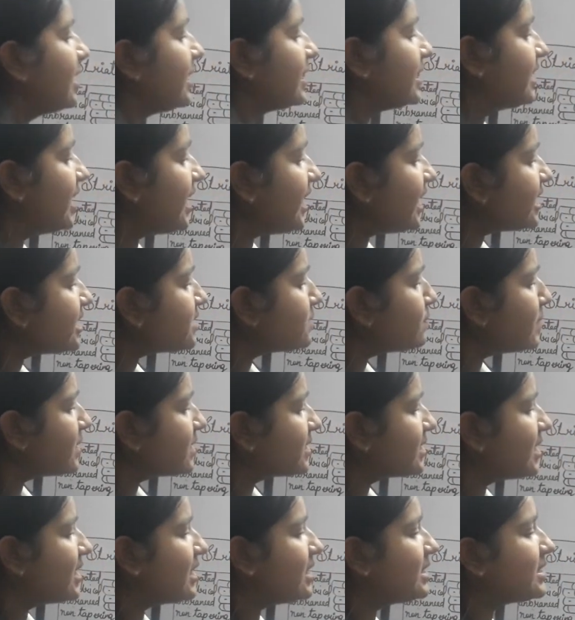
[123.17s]
These
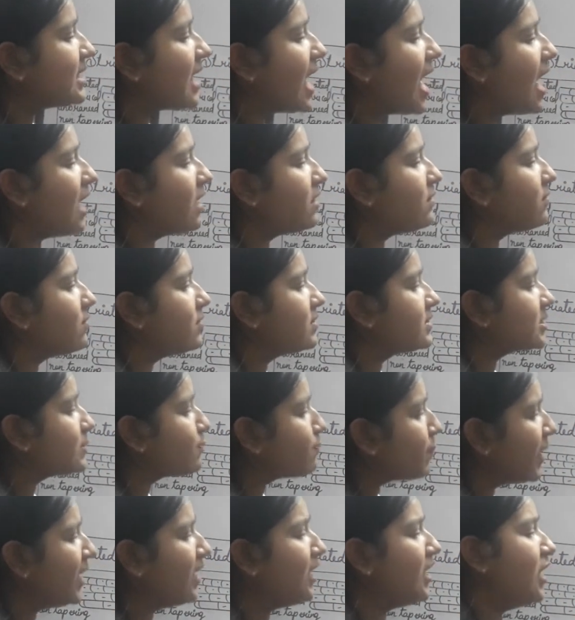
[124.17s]
muscles are
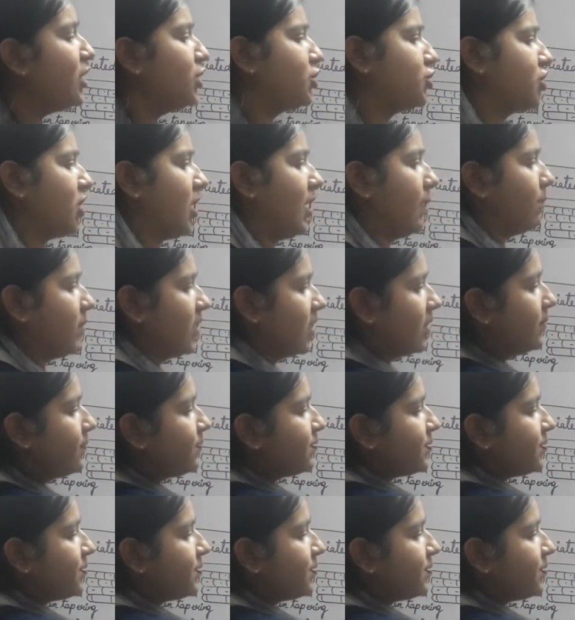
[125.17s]
spindle shaped.